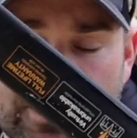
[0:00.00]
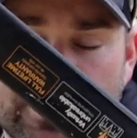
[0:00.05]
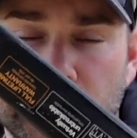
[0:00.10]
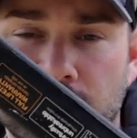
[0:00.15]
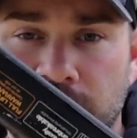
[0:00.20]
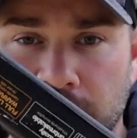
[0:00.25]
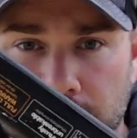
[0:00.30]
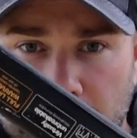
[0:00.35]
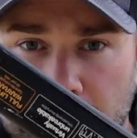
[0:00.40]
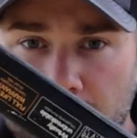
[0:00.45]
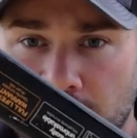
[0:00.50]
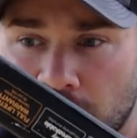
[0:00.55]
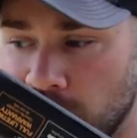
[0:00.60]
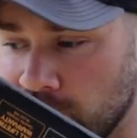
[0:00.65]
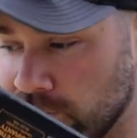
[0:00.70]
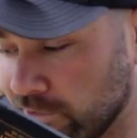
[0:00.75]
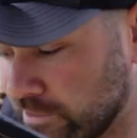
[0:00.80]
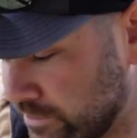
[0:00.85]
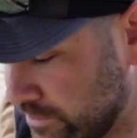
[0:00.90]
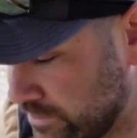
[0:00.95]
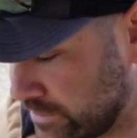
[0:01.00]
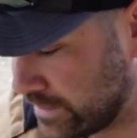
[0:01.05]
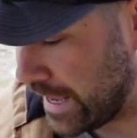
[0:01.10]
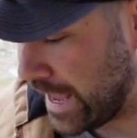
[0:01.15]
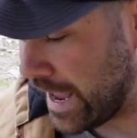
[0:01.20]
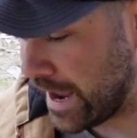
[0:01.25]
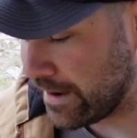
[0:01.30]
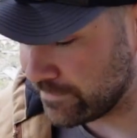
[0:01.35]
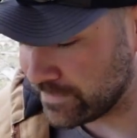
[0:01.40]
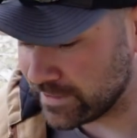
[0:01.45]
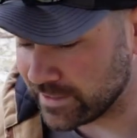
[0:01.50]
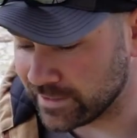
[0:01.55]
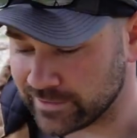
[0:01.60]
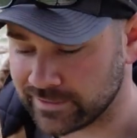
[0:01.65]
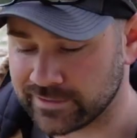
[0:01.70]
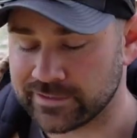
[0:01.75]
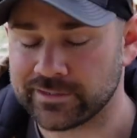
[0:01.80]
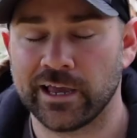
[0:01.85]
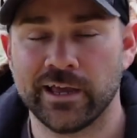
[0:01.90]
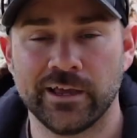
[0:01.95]
or $50 to have
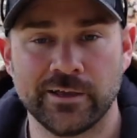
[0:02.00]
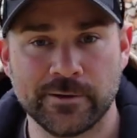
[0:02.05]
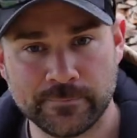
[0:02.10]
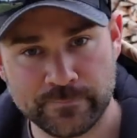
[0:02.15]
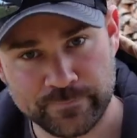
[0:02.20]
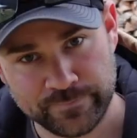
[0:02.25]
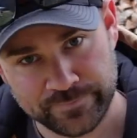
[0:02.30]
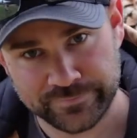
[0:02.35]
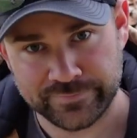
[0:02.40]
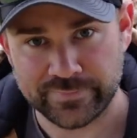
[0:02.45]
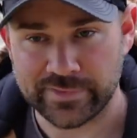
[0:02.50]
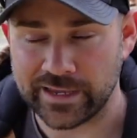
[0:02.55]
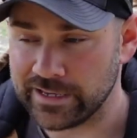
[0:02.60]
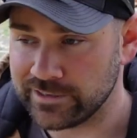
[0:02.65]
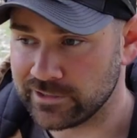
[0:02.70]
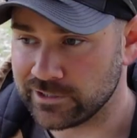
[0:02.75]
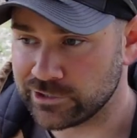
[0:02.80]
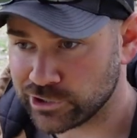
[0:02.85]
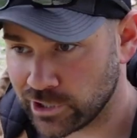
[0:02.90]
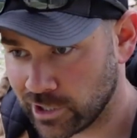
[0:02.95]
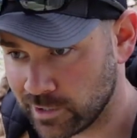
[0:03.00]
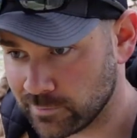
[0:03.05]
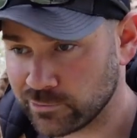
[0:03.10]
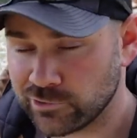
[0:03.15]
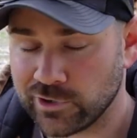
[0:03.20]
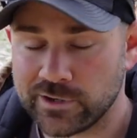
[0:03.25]
this in the shop.